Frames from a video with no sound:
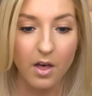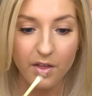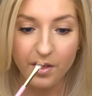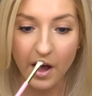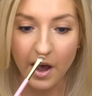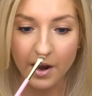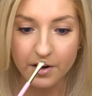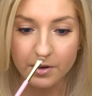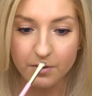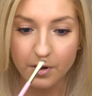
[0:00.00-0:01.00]
the higher
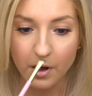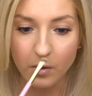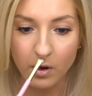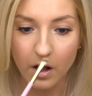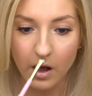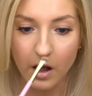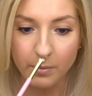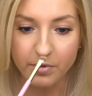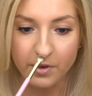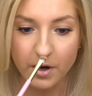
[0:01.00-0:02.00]
you go
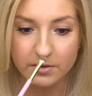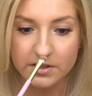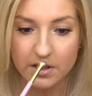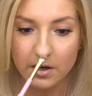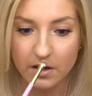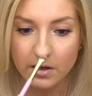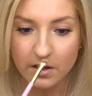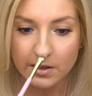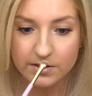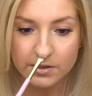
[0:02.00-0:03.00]
up the nose here.
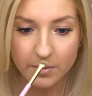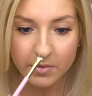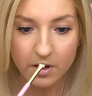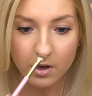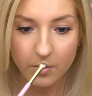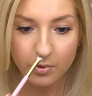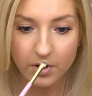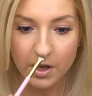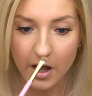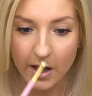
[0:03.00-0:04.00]
So I'm gonna go
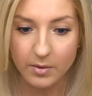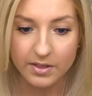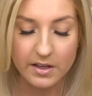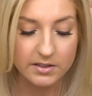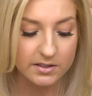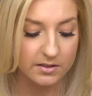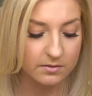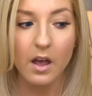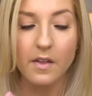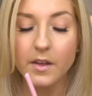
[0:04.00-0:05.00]
pretty high with this.
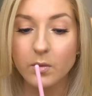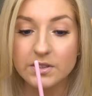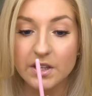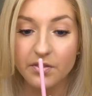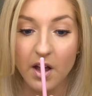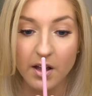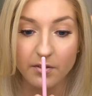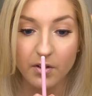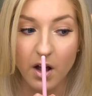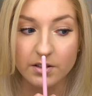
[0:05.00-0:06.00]
And then once I've kind
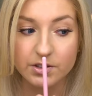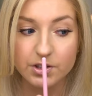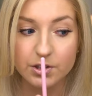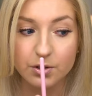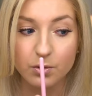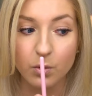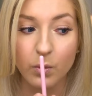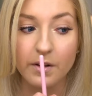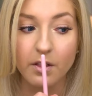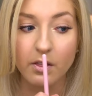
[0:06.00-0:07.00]
of gotten to
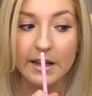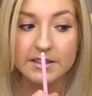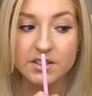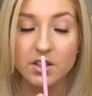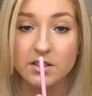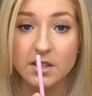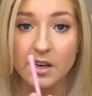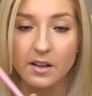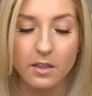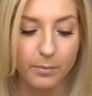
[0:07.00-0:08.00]
where the light starts
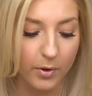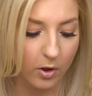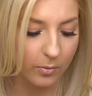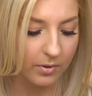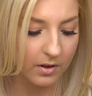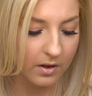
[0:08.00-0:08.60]
hitting the bulb,